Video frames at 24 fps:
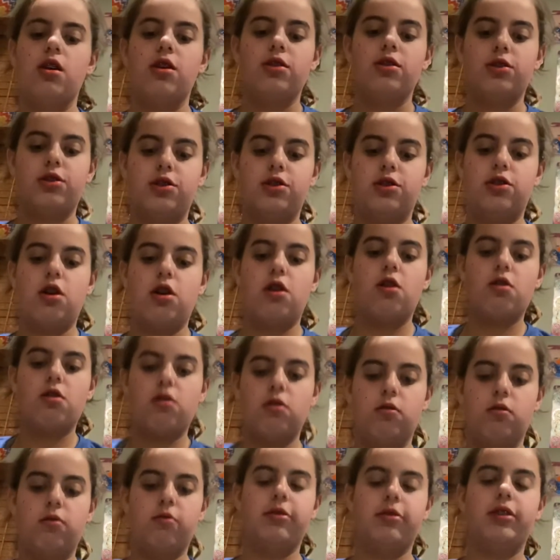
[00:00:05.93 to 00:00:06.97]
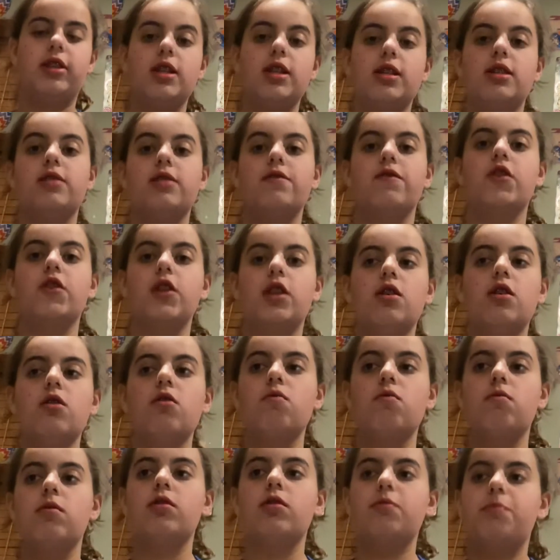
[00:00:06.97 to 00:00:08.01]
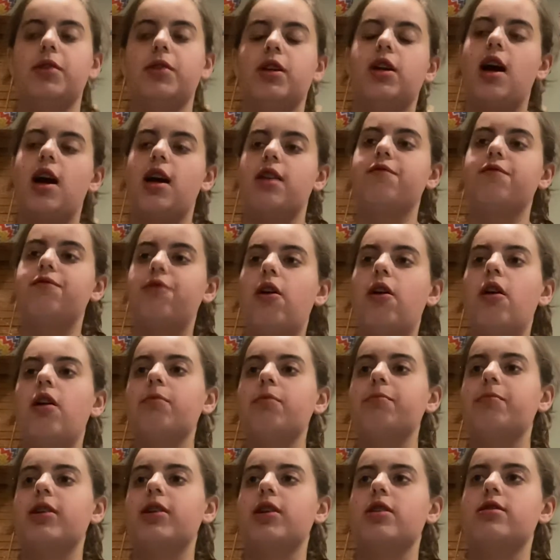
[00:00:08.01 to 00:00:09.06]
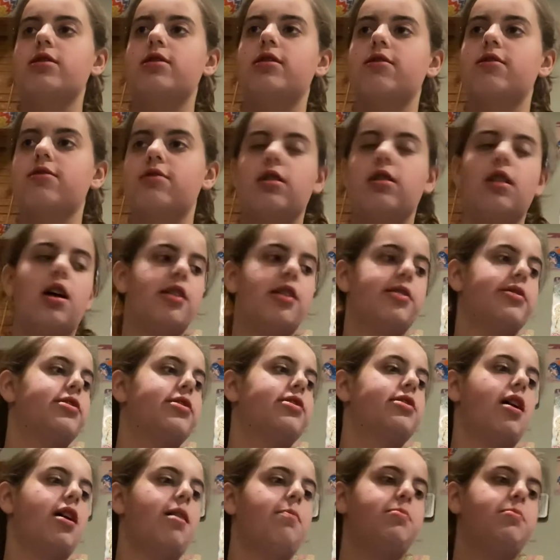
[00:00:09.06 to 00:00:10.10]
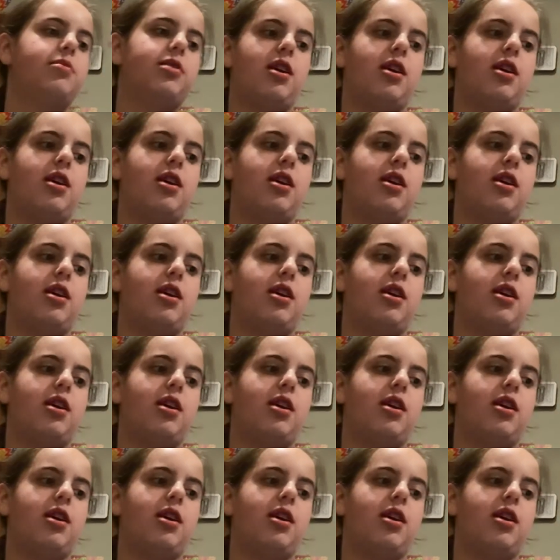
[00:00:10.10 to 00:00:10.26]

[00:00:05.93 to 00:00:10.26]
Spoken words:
So this video will be kind of long because there's a lot of steps.